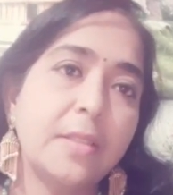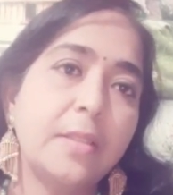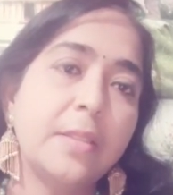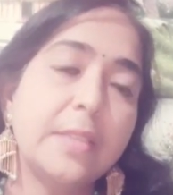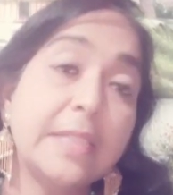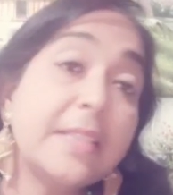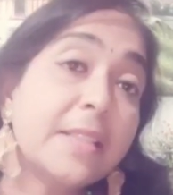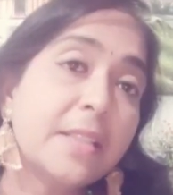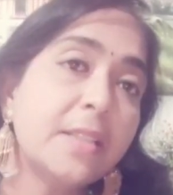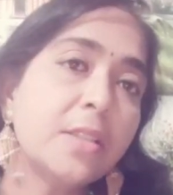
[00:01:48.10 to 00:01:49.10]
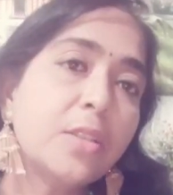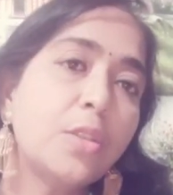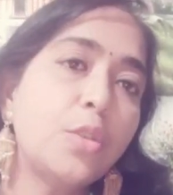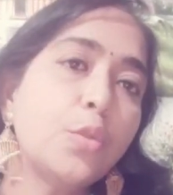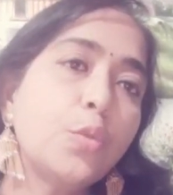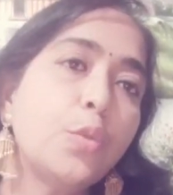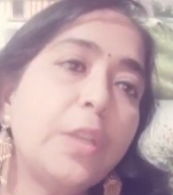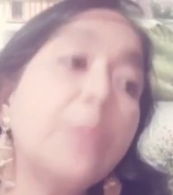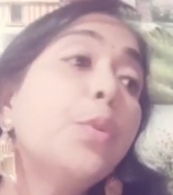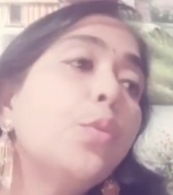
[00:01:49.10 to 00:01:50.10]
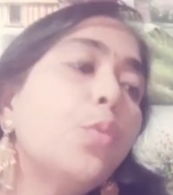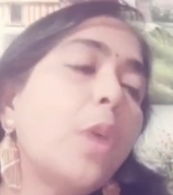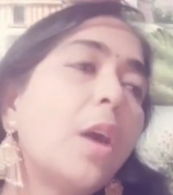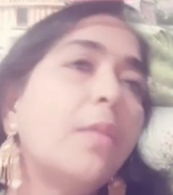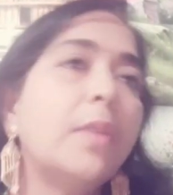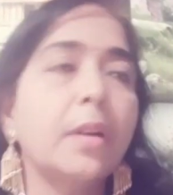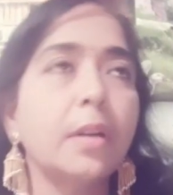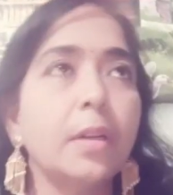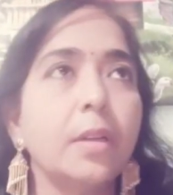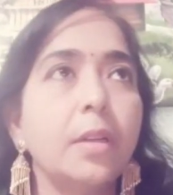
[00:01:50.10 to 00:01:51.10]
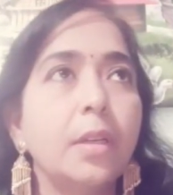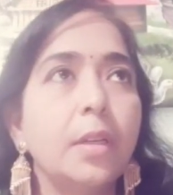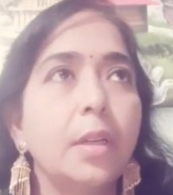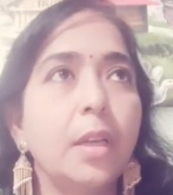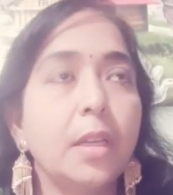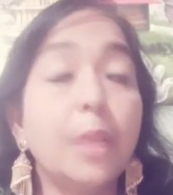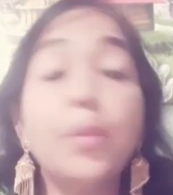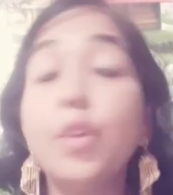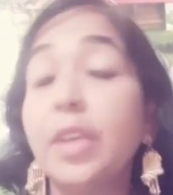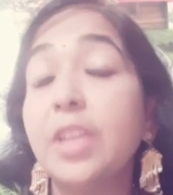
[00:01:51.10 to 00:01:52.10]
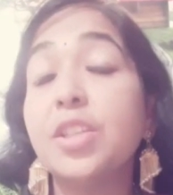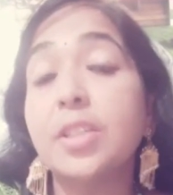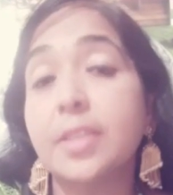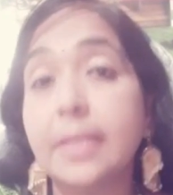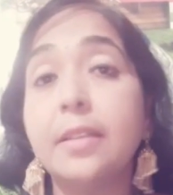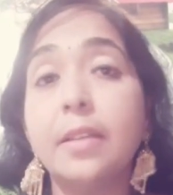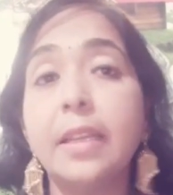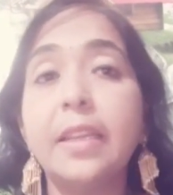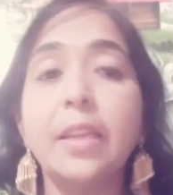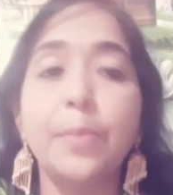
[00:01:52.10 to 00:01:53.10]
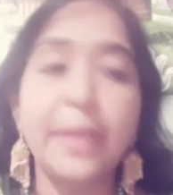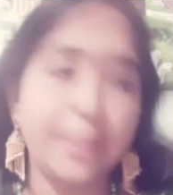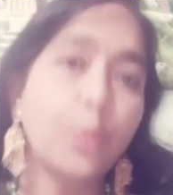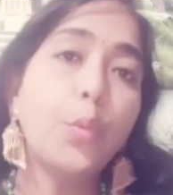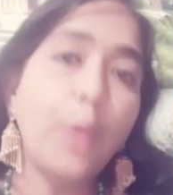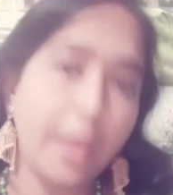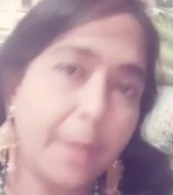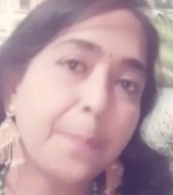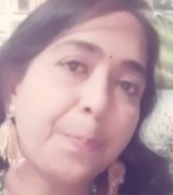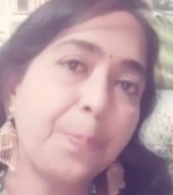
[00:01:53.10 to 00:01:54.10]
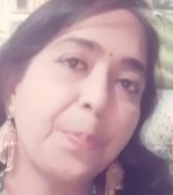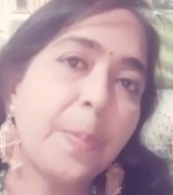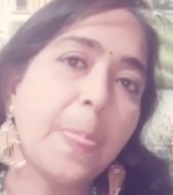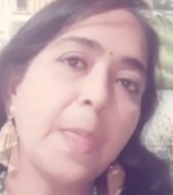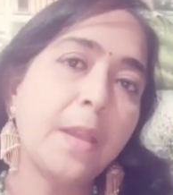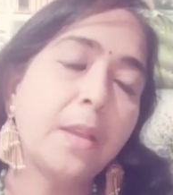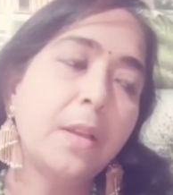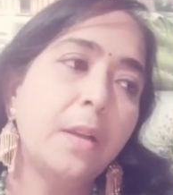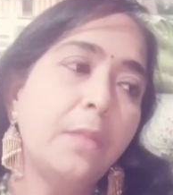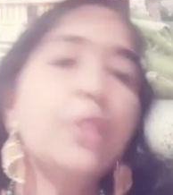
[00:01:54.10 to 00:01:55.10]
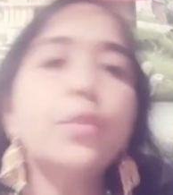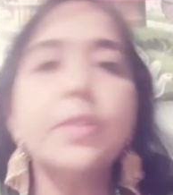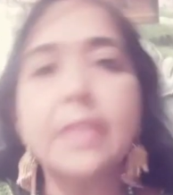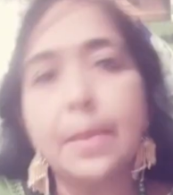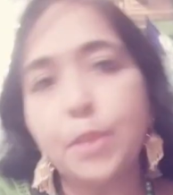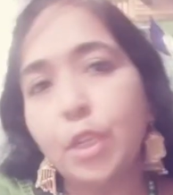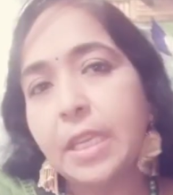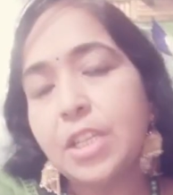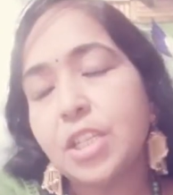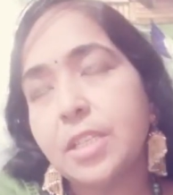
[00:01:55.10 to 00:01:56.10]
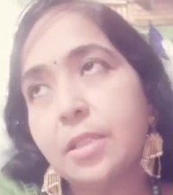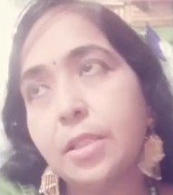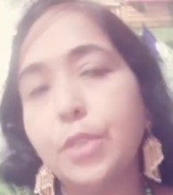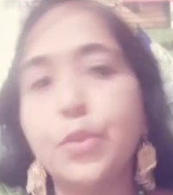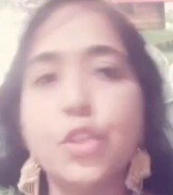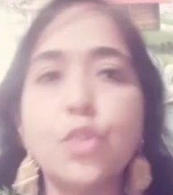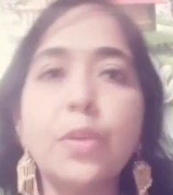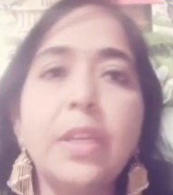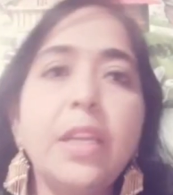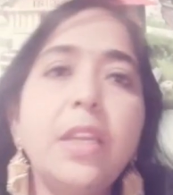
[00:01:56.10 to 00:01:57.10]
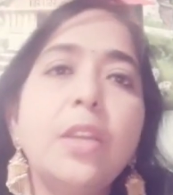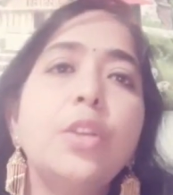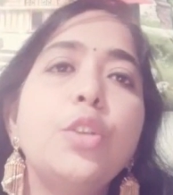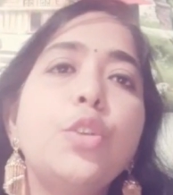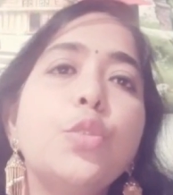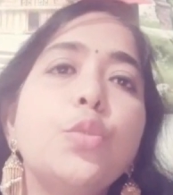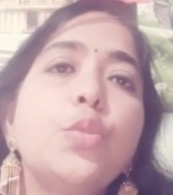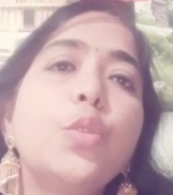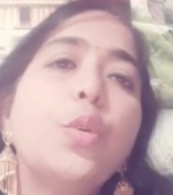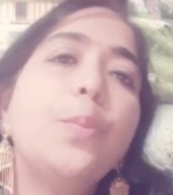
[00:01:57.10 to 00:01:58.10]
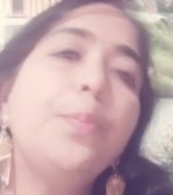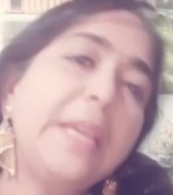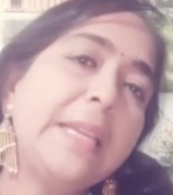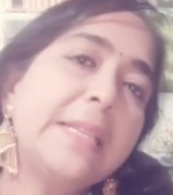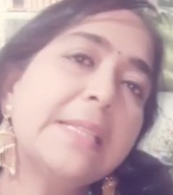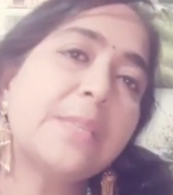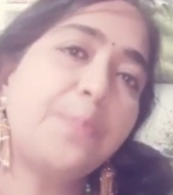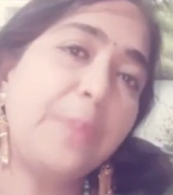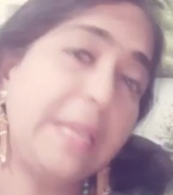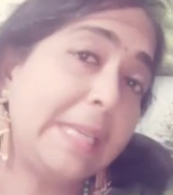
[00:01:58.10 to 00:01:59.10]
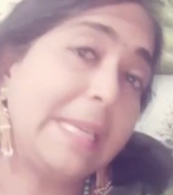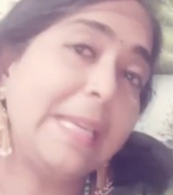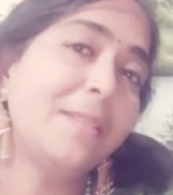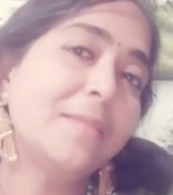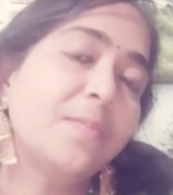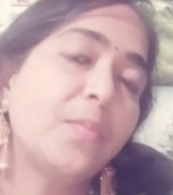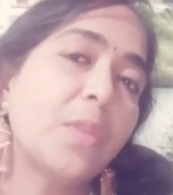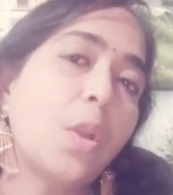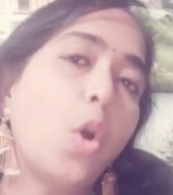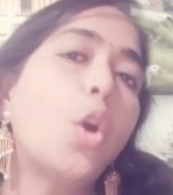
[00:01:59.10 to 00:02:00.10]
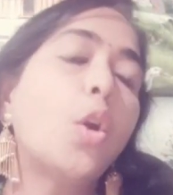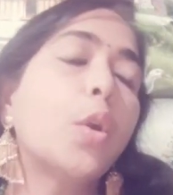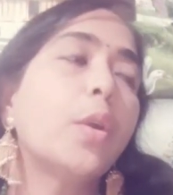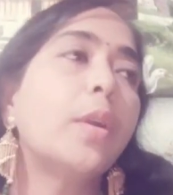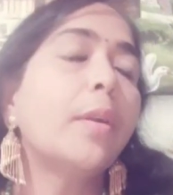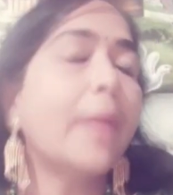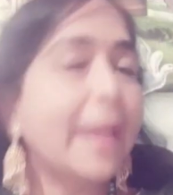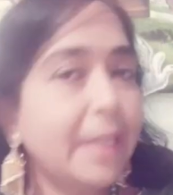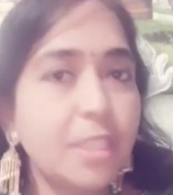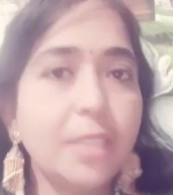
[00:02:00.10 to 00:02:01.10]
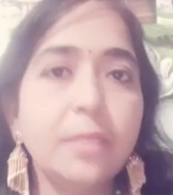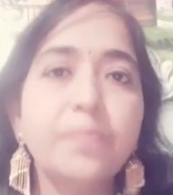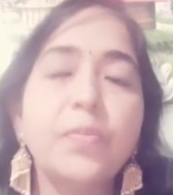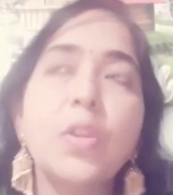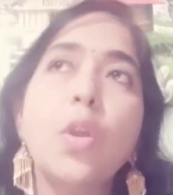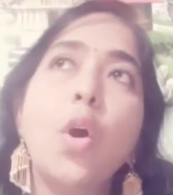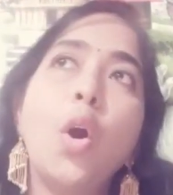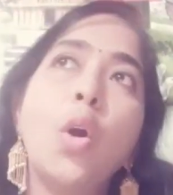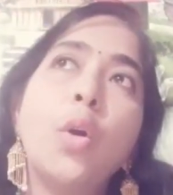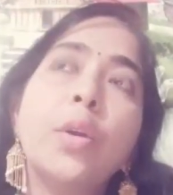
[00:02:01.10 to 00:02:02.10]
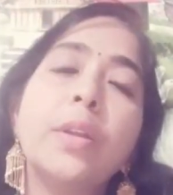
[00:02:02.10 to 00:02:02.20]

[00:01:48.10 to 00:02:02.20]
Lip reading: stresses to improve our communication skill in a better way. We use communication usually to mean speaking or writing or